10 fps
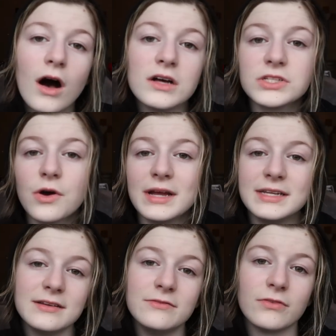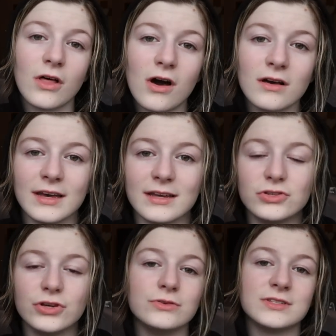Also, I did vlog like
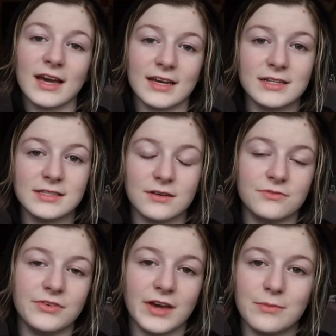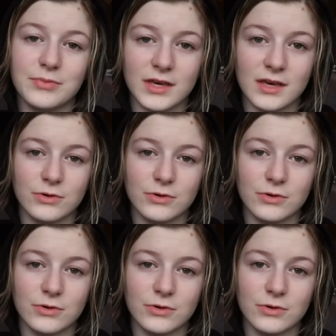two seconds of VIP,